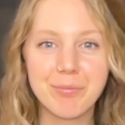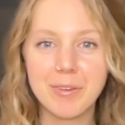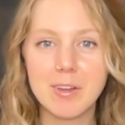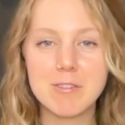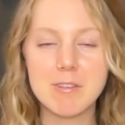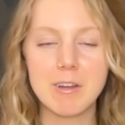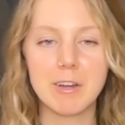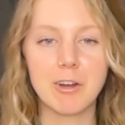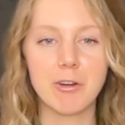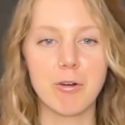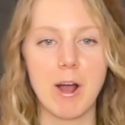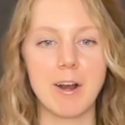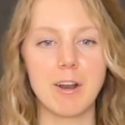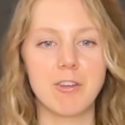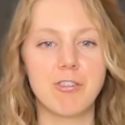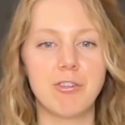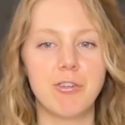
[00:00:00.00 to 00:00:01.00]
Sending
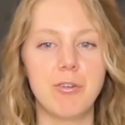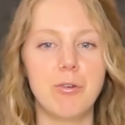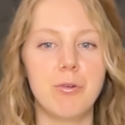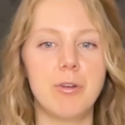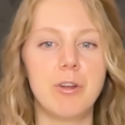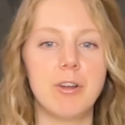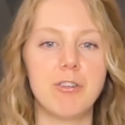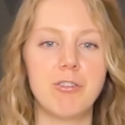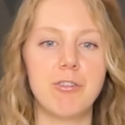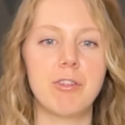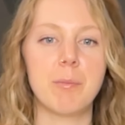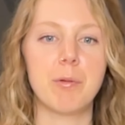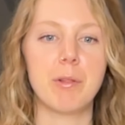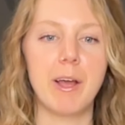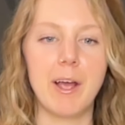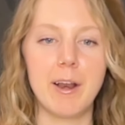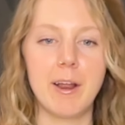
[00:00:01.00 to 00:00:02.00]
gratitude to the
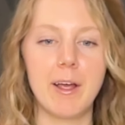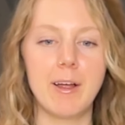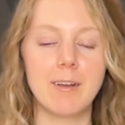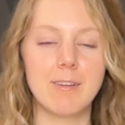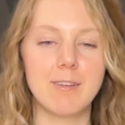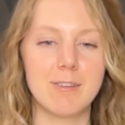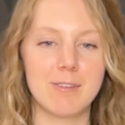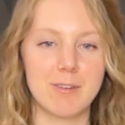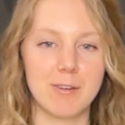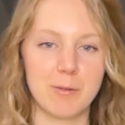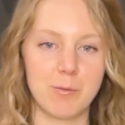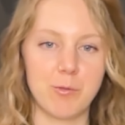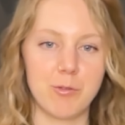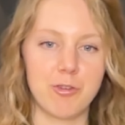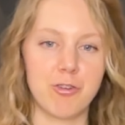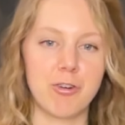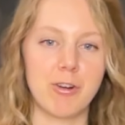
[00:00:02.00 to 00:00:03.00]
planet,
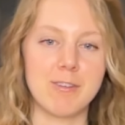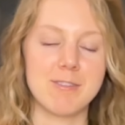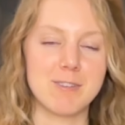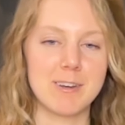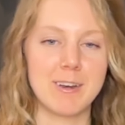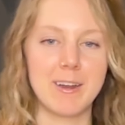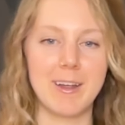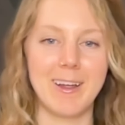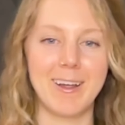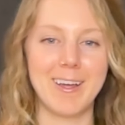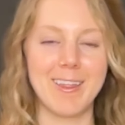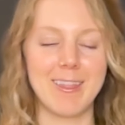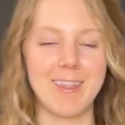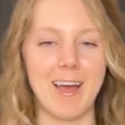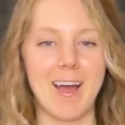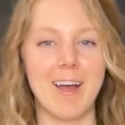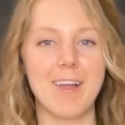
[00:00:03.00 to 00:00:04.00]
trusting
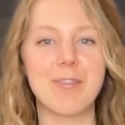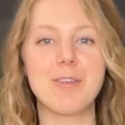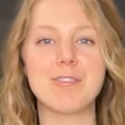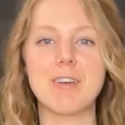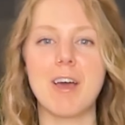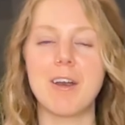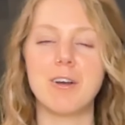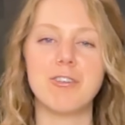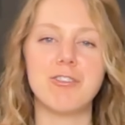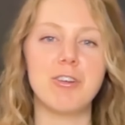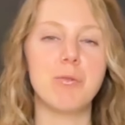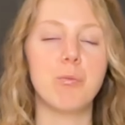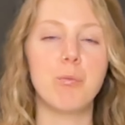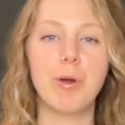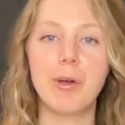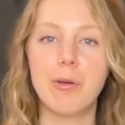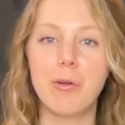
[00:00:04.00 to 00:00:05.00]
that this energy
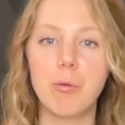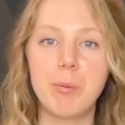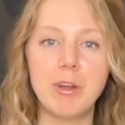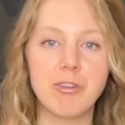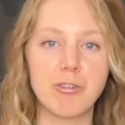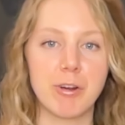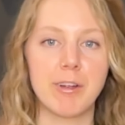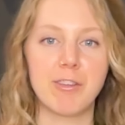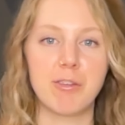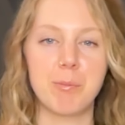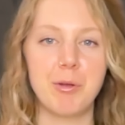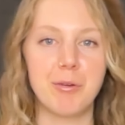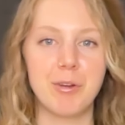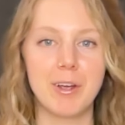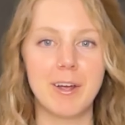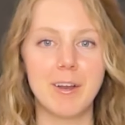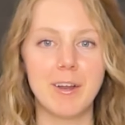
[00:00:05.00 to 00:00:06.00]
will be
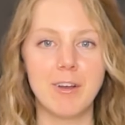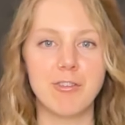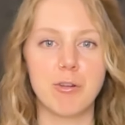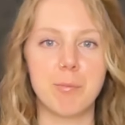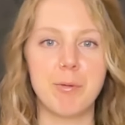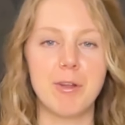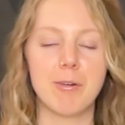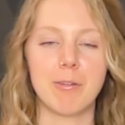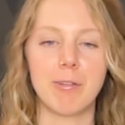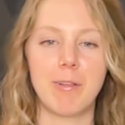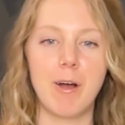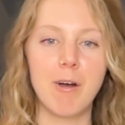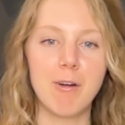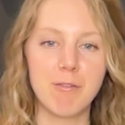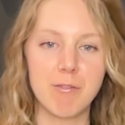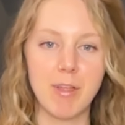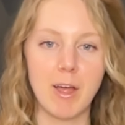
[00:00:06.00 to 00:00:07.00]
transmuted into pure
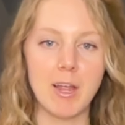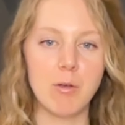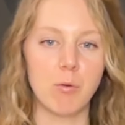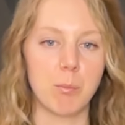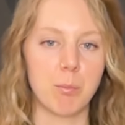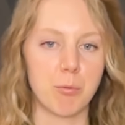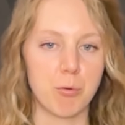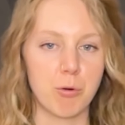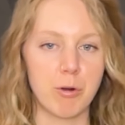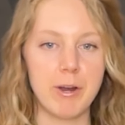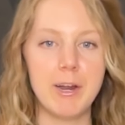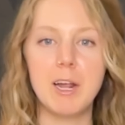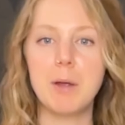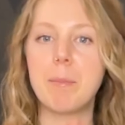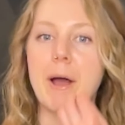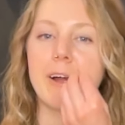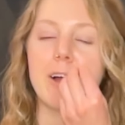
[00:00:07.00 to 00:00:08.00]
love that you will
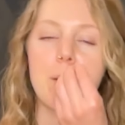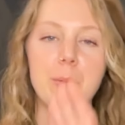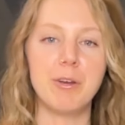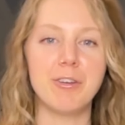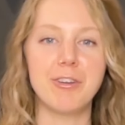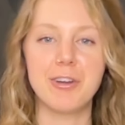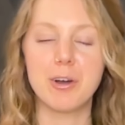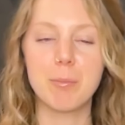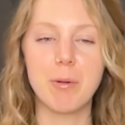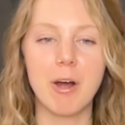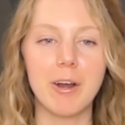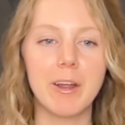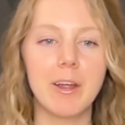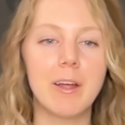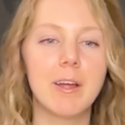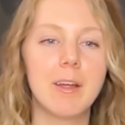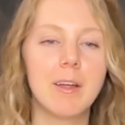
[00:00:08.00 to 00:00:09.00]
bring back up into your
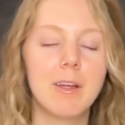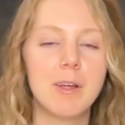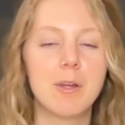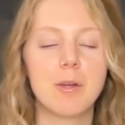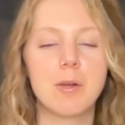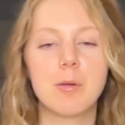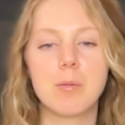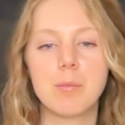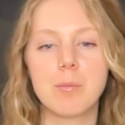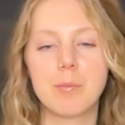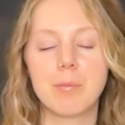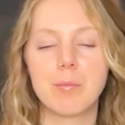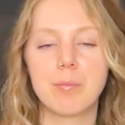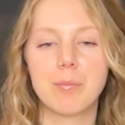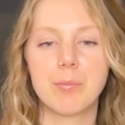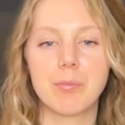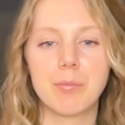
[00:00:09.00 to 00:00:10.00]
body.
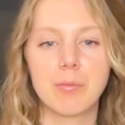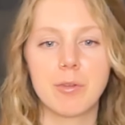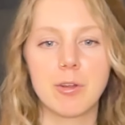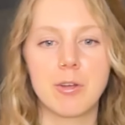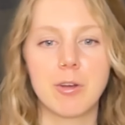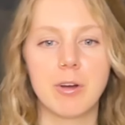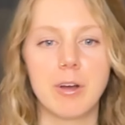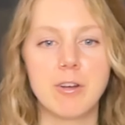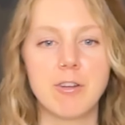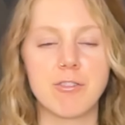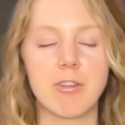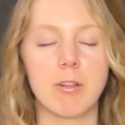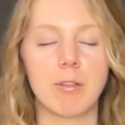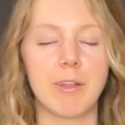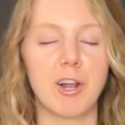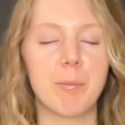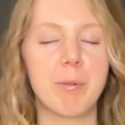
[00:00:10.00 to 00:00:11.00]
Good, just a
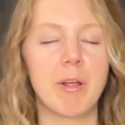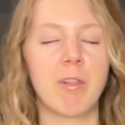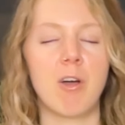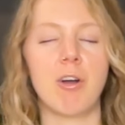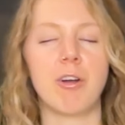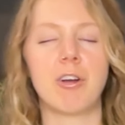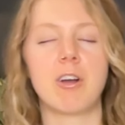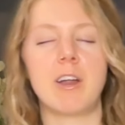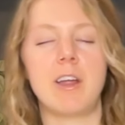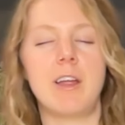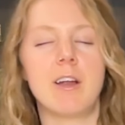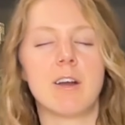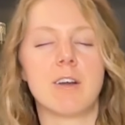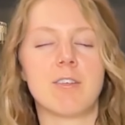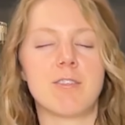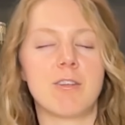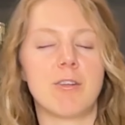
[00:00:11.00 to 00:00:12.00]
little bit longer
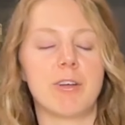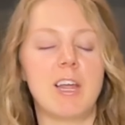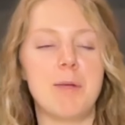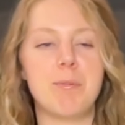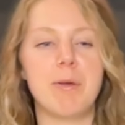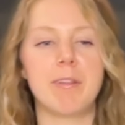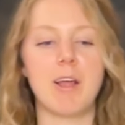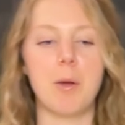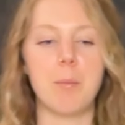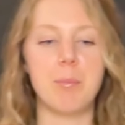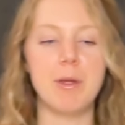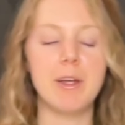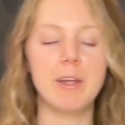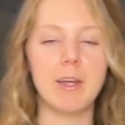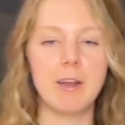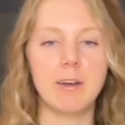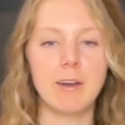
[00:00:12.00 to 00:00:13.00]
here, still keeping that
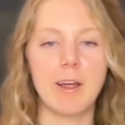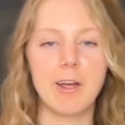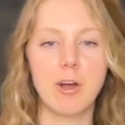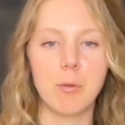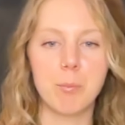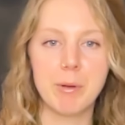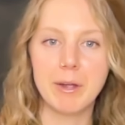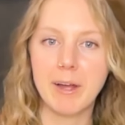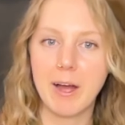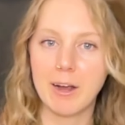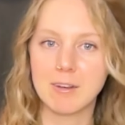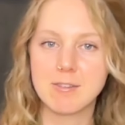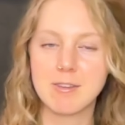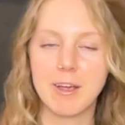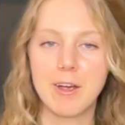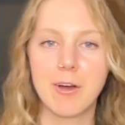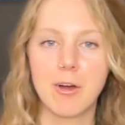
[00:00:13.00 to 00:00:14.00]
big inhale, big
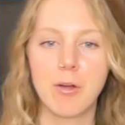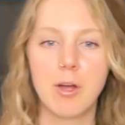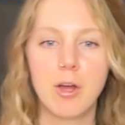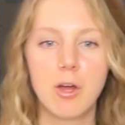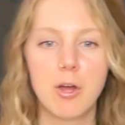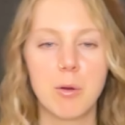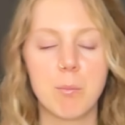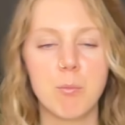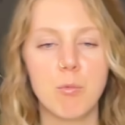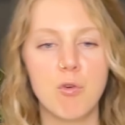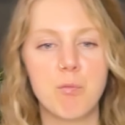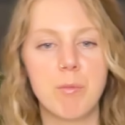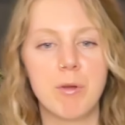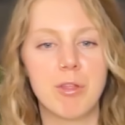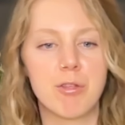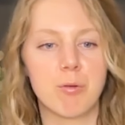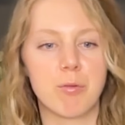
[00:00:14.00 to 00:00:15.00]
exhale,
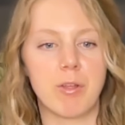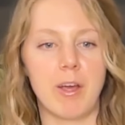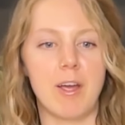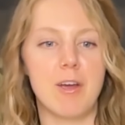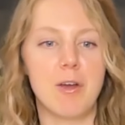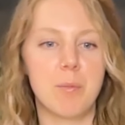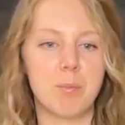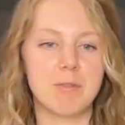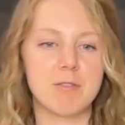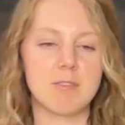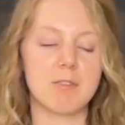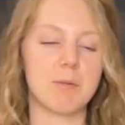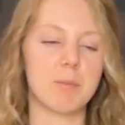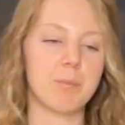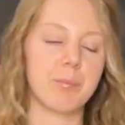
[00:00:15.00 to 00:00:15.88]
movement through the hips.